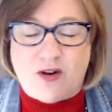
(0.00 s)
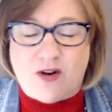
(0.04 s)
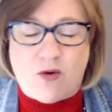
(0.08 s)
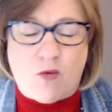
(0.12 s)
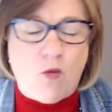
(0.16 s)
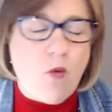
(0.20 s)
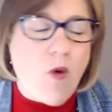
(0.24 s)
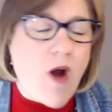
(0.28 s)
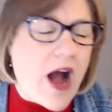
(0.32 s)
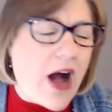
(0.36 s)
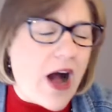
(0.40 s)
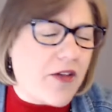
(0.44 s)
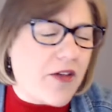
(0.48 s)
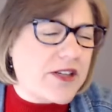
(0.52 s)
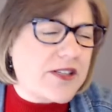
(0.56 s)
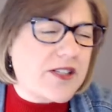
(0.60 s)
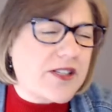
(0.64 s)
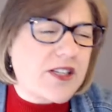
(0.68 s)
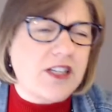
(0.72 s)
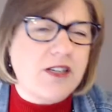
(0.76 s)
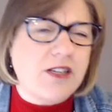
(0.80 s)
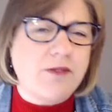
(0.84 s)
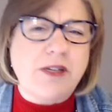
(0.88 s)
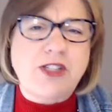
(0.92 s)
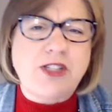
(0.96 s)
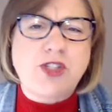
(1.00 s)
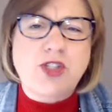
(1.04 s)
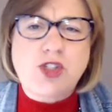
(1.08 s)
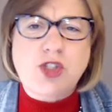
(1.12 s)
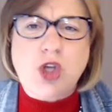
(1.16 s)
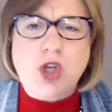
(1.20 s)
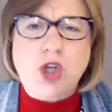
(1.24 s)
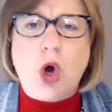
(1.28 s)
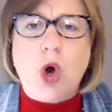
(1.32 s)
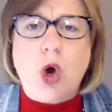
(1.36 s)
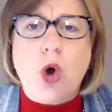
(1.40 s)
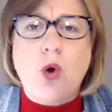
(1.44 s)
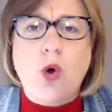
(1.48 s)
Wow, that's going to be
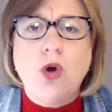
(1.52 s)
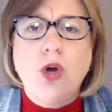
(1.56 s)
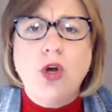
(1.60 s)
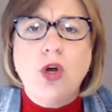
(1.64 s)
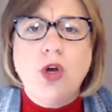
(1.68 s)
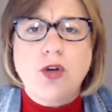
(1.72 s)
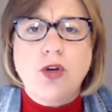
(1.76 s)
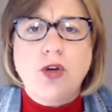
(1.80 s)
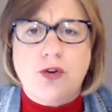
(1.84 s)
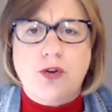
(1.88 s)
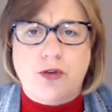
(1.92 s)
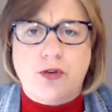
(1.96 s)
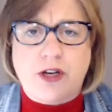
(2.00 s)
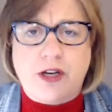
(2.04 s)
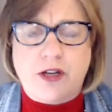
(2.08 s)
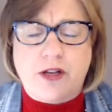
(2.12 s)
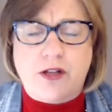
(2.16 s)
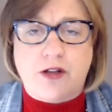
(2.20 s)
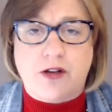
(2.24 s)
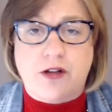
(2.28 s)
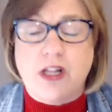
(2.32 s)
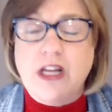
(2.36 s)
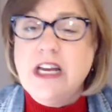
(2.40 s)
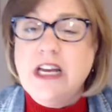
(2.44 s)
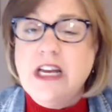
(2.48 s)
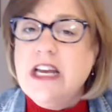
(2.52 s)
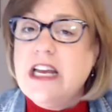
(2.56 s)
so critical.